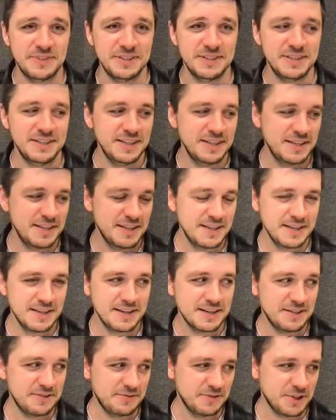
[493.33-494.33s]
a,
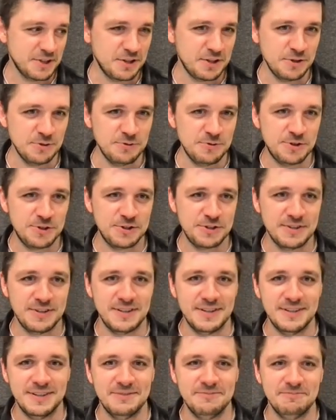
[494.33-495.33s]
kind of a huge
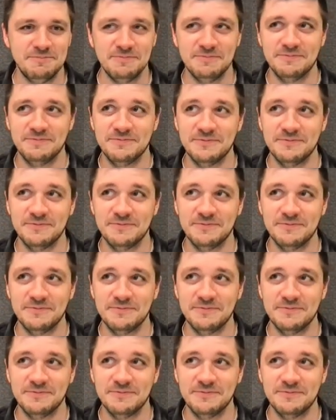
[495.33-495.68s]
um,